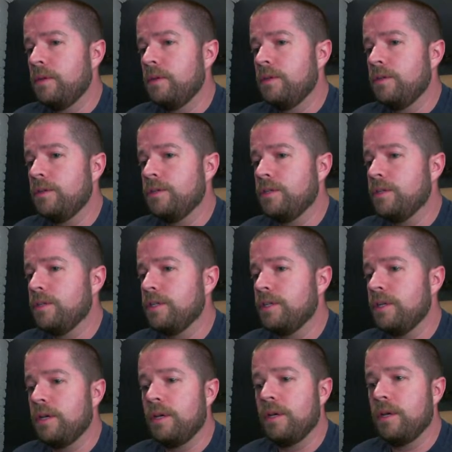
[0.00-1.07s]
Just
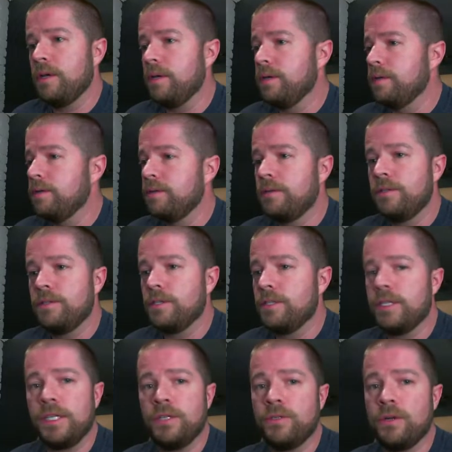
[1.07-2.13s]

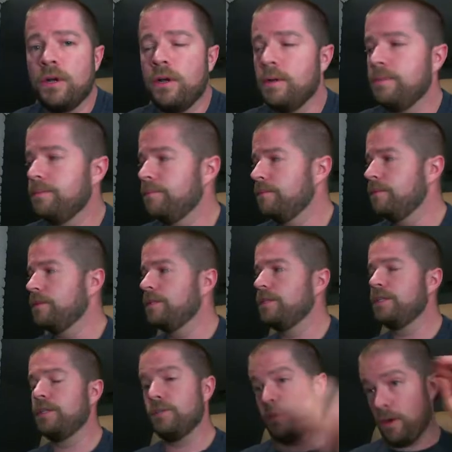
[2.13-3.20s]
didn't draw. Just didn't
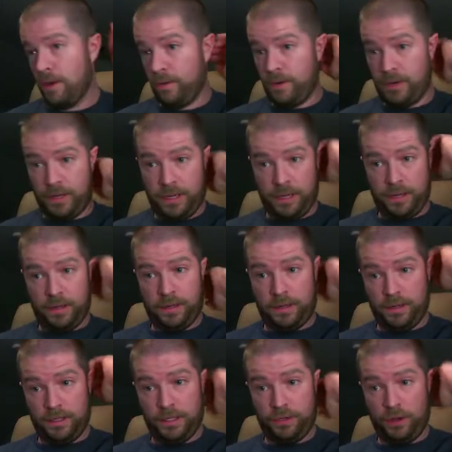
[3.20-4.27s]
draw
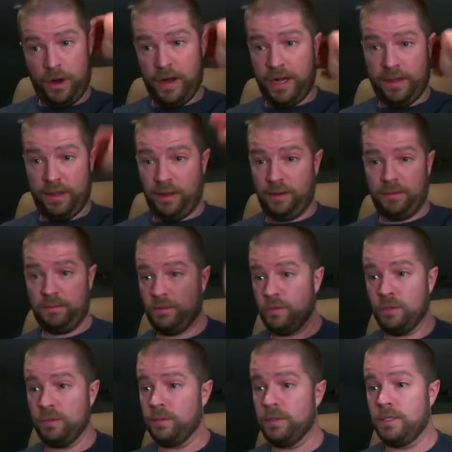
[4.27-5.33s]
didn't draw anything.
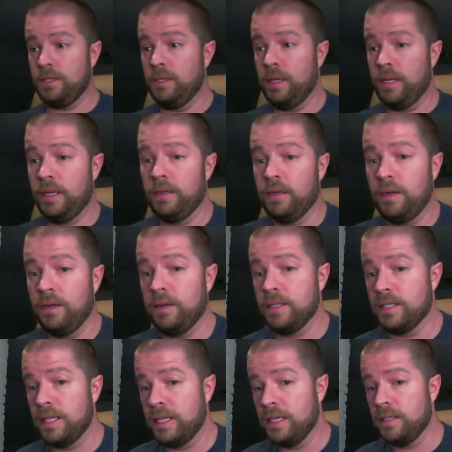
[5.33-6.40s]
Drew like look at all these
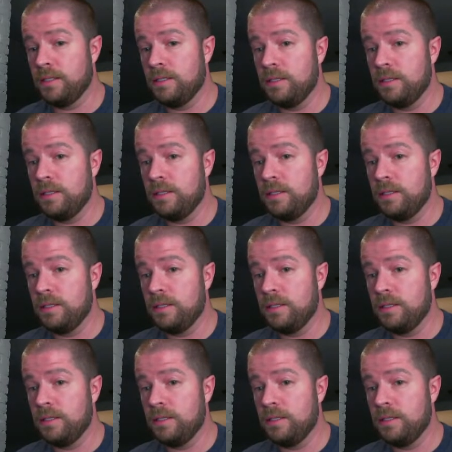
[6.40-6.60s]
lands.